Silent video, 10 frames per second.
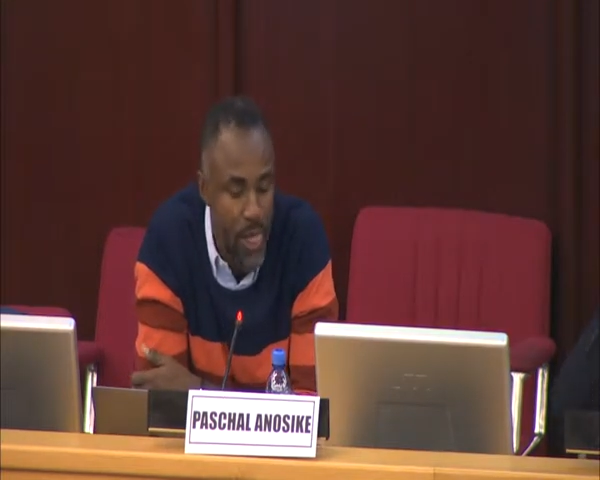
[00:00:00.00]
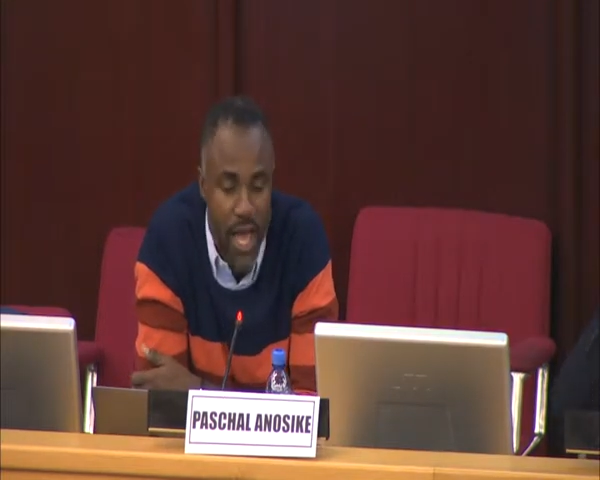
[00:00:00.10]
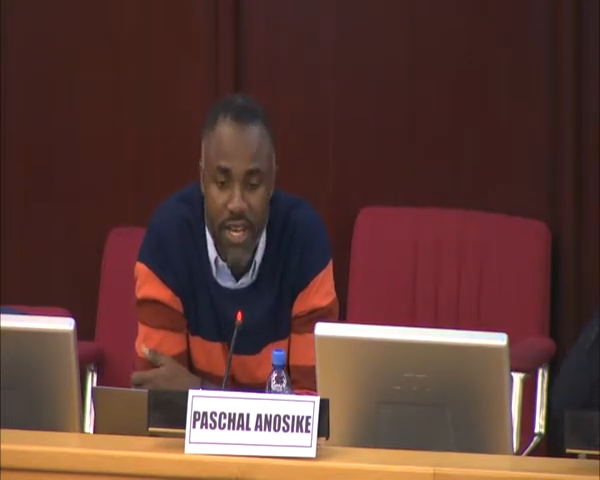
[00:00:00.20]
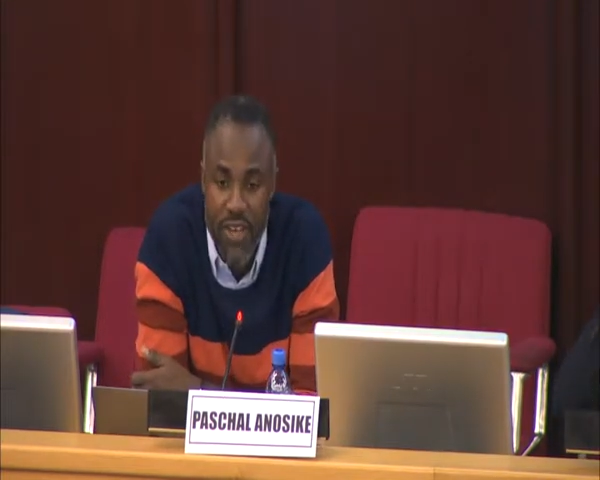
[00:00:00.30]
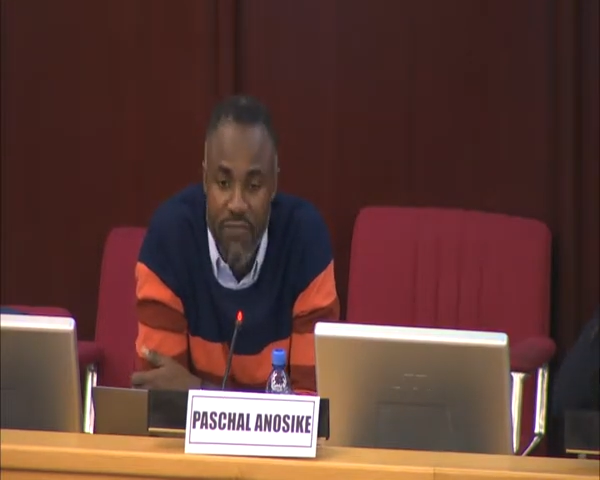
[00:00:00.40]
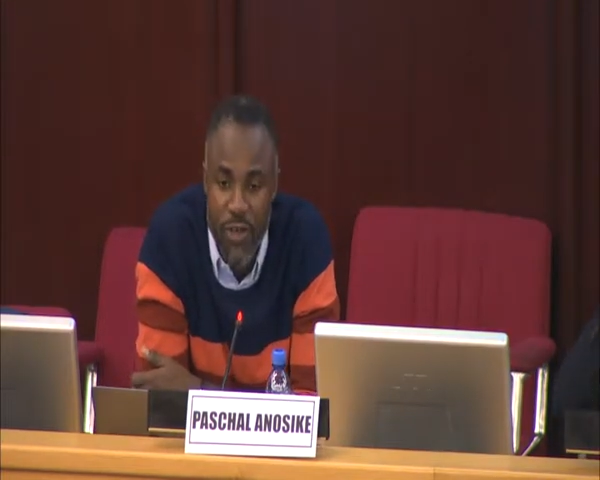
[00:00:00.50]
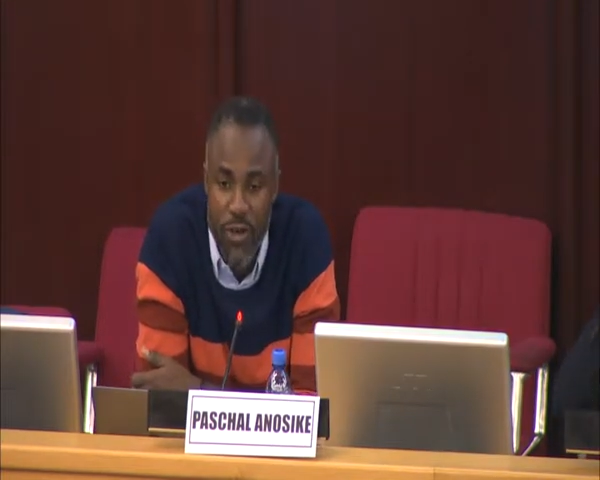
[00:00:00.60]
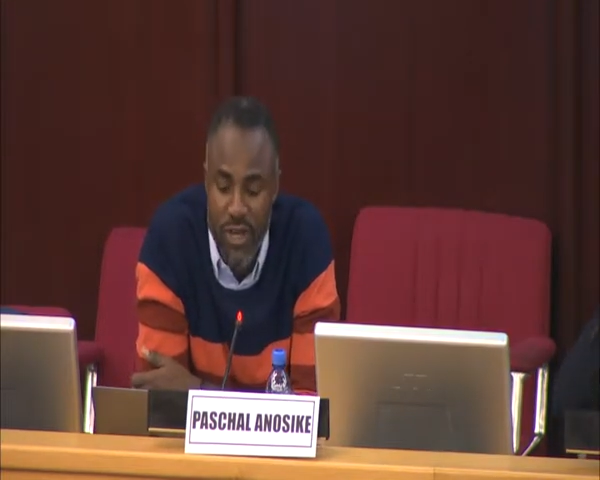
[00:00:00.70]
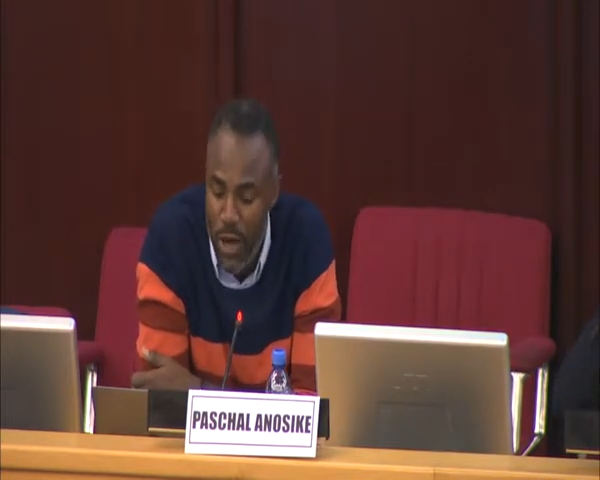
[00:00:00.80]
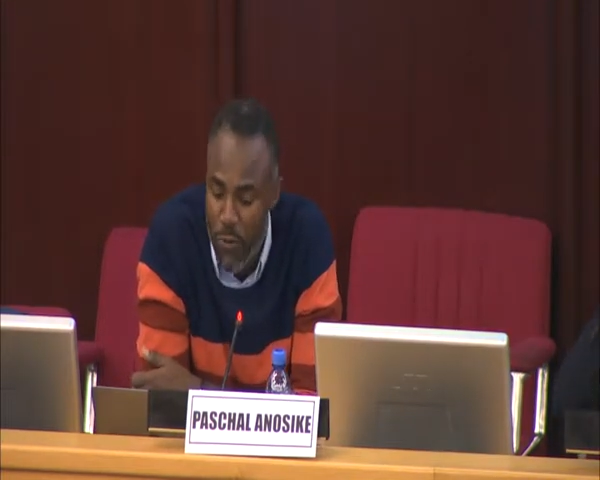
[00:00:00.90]
And if you
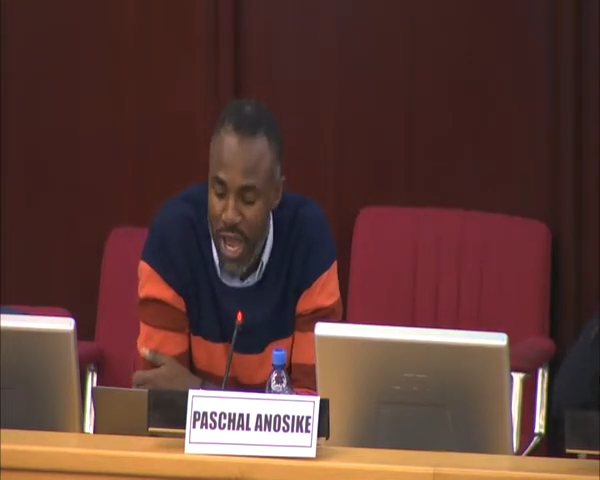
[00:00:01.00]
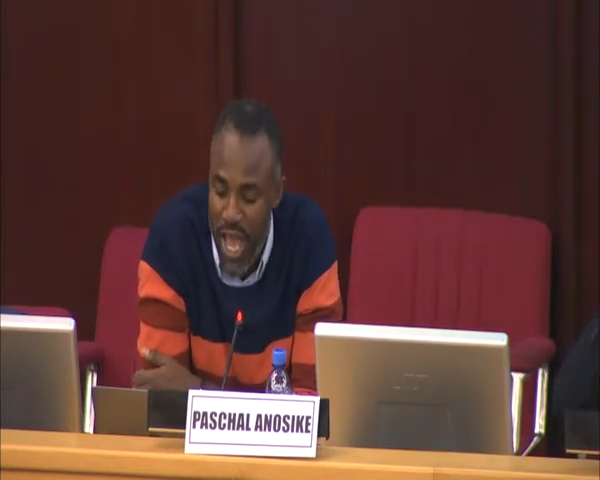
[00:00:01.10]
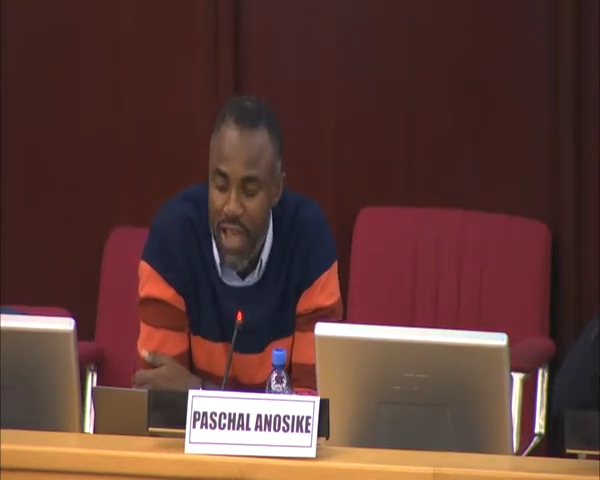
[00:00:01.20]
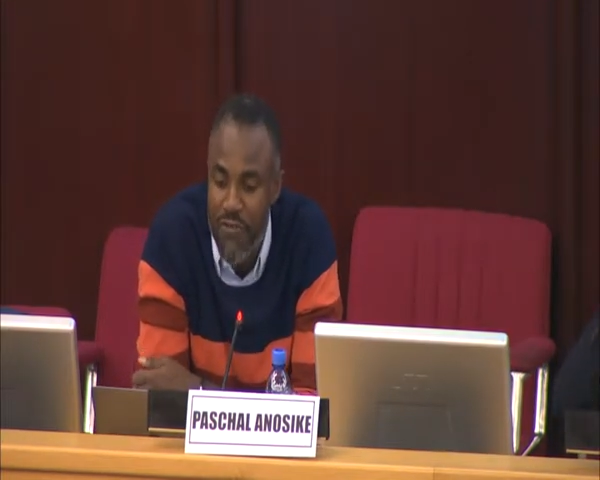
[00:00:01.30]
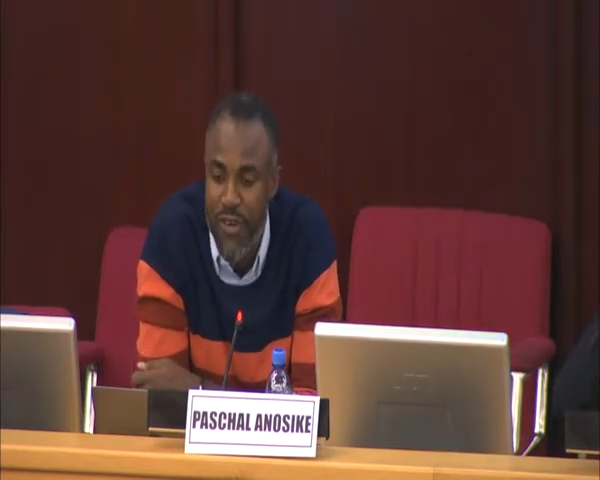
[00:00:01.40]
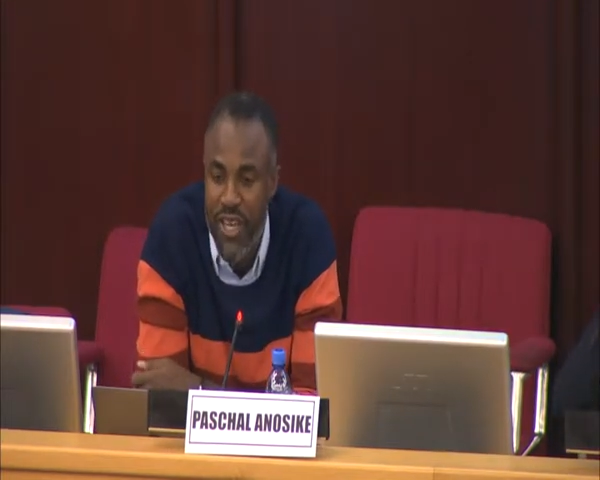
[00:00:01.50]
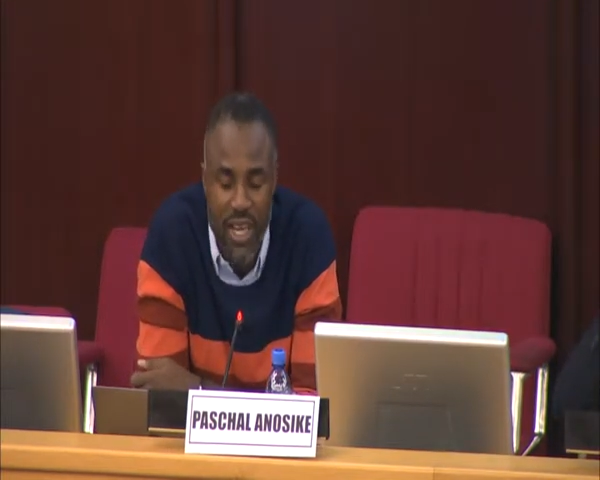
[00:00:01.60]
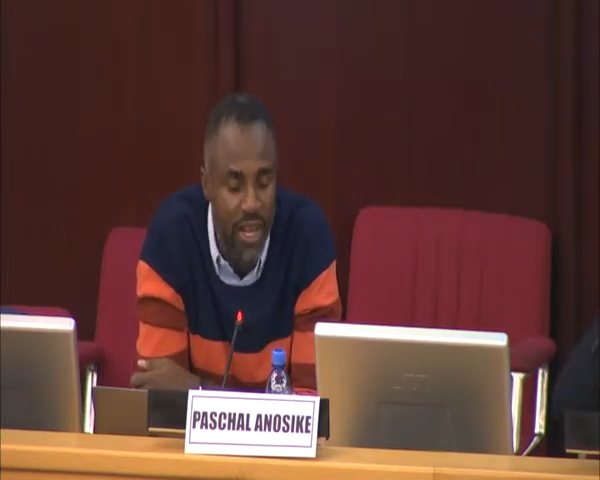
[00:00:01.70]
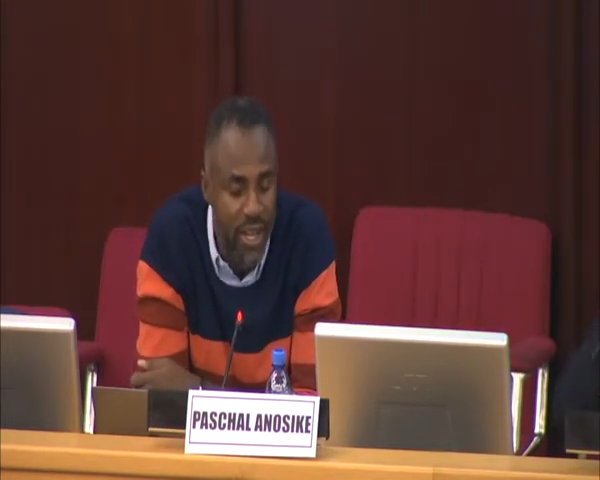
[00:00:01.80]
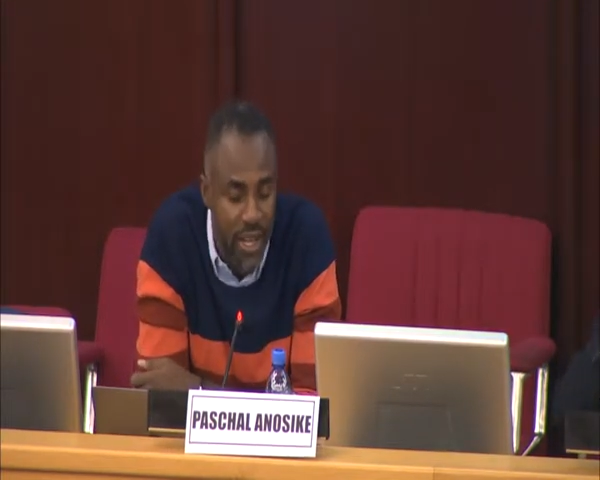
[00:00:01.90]
look at where
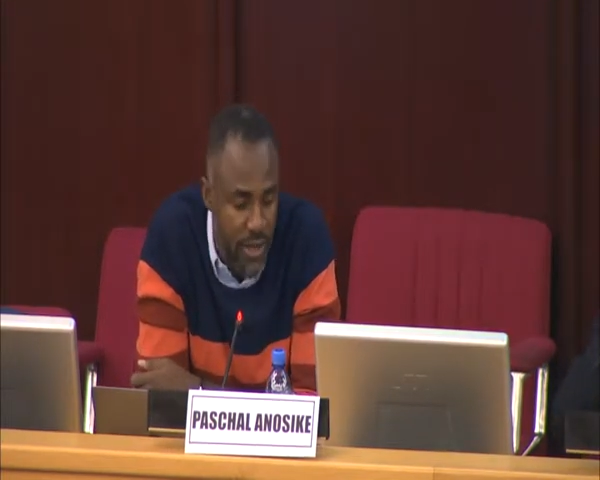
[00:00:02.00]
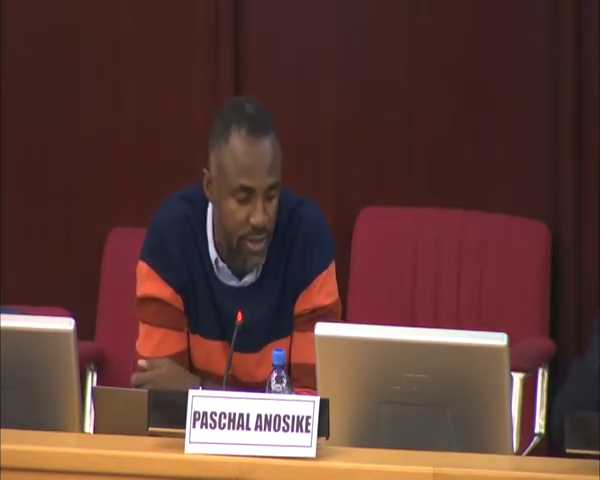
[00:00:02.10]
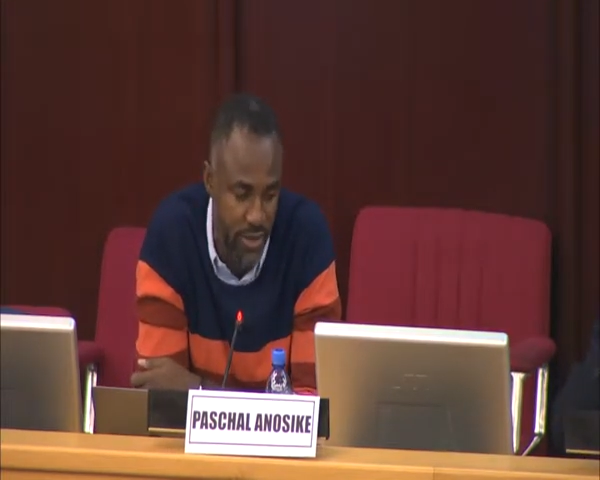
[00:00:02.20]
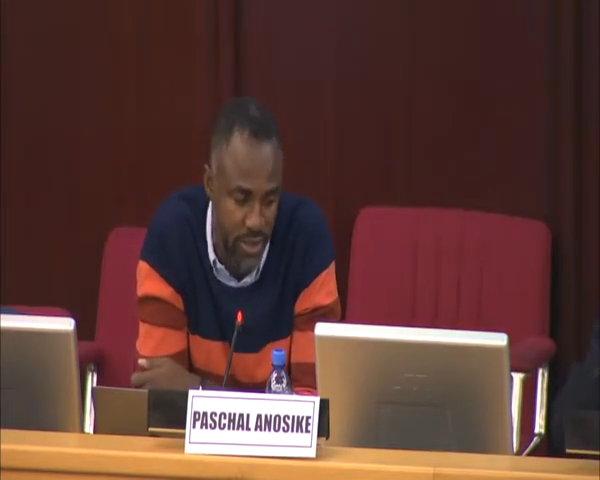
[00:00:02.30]
Africa is,